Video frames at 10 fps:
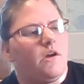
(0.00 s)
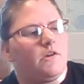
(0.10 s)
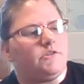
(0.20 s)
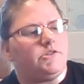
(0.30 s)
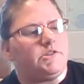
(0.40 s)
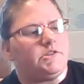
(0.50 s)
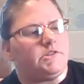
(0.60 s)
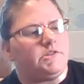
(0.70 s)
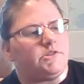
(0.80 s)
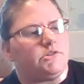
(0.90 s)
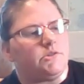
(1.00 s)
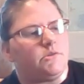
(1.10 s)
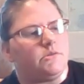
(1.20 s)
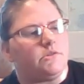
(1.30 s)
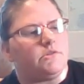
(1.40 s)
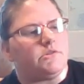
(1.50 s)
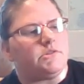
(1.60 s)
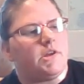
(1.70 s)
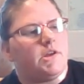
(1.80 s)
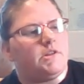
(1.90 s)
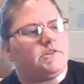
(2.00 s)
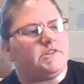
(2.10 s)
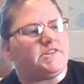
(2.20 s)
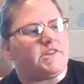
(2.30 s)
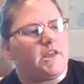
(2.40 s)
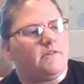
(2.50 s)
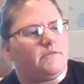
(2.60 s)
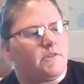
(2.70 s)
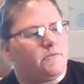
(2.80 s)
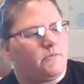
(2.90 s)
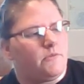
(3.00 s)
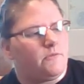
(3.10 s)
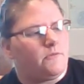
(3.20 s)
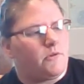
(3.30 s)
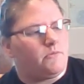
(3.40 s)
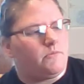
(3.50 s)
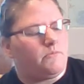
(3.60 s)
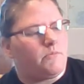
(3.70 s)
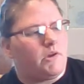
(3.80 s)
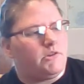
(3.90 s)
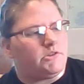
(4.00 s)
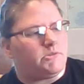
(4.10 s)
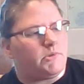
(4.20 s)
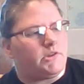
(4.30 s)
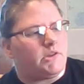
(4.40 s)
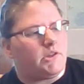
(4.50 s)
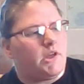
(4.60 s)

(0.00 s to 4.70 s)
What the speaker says: on Jesus' shoulders to save them from punishment.